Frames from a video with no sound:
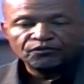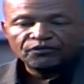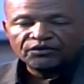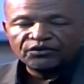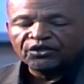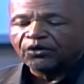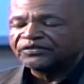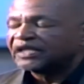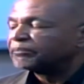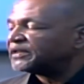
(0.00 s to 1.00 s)
You go to
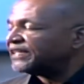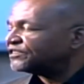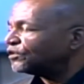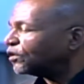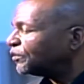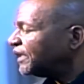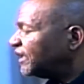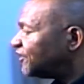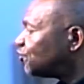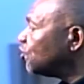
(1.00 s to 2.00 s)
some places, you go,
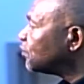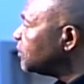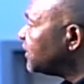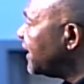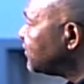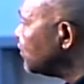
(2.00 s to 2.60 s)
it's two or three places